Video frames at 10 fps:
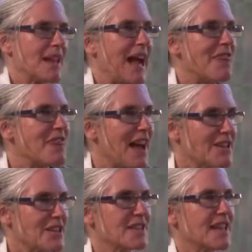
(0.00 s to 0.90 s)
and
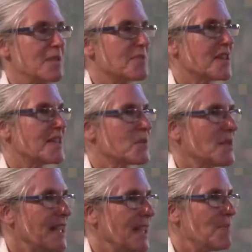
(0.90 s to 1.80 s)
that just keeps us, we
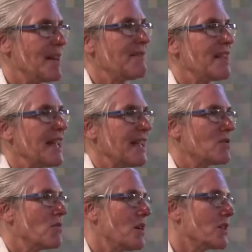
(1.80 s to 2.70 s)
keep living in a
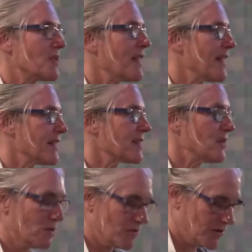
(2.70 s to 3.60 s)
world where things are
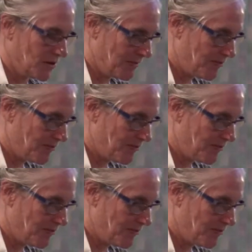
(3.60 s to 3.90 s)
awful.